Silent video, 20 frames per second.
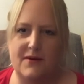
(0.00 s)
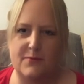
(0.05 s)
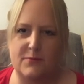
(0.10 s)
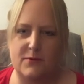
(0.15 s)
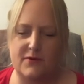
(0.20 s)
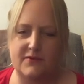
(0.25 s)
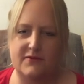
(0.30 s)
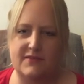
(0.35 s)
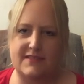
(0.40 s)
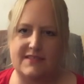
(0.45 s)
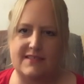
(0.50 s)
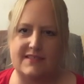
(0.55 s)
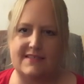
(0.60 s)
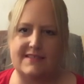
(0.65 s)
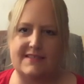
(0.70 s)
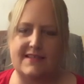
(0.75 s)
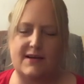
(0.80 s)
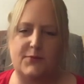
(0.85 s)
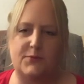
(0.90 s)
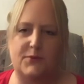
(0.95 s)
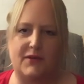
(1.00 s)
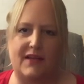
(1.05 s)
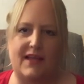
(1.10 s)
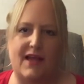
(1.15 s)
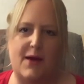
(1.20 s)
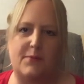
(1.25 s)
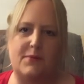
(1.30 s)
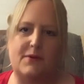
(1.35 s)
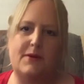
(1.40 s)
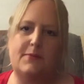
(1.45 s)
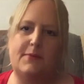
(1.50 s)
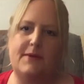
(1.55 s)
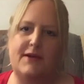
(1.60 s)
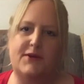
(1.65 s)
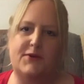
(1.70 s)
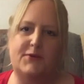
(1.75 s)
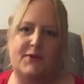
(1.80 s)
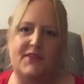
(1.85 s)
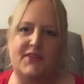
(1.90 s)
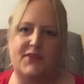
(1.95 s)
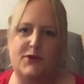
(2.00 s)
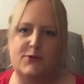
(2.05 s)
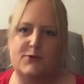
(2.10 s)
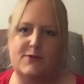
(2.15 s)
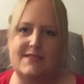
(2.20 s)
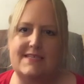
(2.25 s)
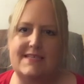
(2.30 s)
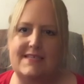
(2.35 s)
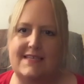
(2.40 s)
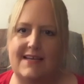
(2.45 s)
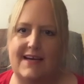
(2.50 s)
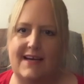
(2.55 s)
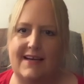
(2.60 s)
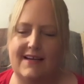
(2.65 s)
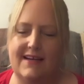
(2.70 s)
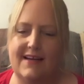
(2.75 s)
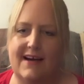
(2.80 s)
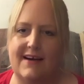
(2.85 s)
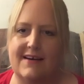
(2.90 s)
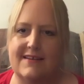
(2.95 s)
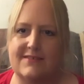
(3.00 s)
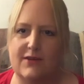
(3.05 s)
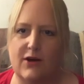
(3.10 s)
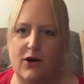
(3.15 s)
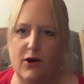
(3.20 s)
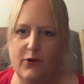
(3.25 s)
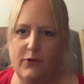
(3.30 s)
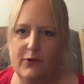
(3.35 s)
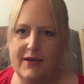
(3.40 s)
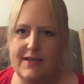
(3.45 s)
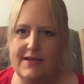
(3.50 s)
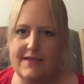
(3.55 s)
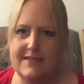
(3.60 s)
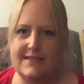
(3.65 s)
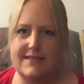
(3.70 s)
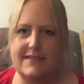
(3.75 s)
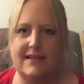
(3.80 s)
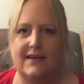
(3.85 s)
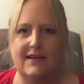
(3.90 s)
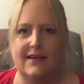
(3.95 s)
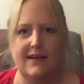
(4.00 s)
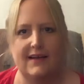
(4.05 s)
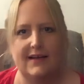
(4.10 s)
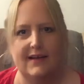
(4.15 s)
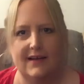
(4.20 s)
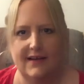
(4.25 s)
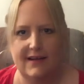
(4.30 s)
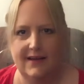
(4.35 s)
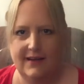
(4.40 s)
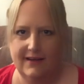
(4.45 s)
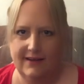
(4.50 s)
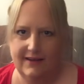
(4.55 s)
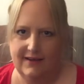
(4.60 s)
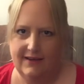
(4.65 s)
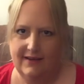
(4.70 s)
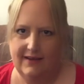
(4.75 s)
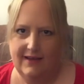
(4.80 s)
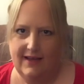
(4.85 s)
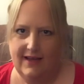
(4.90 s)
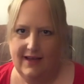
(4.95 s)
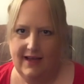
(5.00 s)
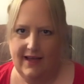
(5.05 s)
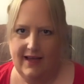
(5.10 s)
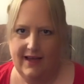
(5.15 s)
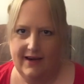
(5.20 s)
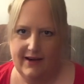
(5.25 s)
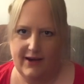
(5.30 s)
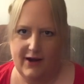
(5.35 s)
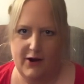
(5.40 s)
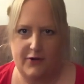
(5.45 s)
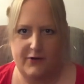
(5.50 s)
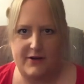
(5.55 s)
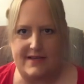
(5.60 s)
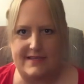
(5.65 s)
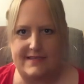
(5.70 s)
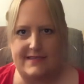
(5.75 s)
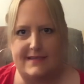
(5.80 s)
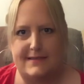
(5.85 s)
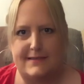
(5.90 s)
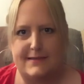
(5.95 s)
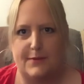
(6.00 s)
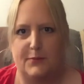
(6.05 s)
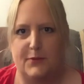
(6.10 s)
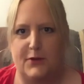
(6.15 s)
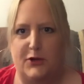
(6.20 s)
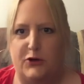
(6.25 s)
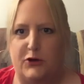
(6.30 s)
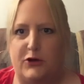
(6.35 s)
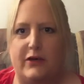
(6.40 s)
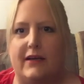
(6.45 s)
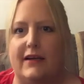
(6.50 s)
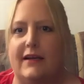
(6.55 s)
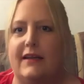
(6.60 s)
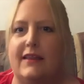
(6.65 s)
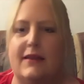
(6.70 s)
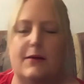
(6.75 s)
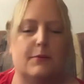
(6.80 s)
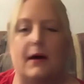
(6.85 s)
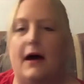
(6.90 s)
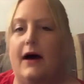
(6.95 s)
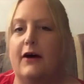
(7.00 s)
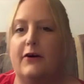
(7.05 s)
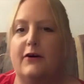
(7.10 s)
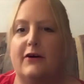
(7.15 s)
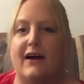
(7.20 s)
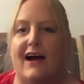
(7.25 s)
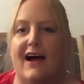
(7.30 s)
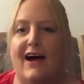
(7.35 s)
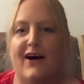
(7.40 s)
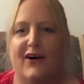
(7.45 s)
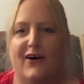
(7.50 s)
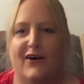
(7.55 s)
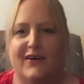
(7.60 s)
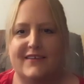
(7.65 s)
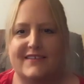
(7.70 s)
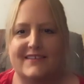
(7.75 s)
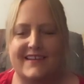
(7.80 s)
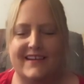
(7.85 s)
Metamorphosis and I'm really happy to be here with you tonight as always. And I already see something crooked in the background.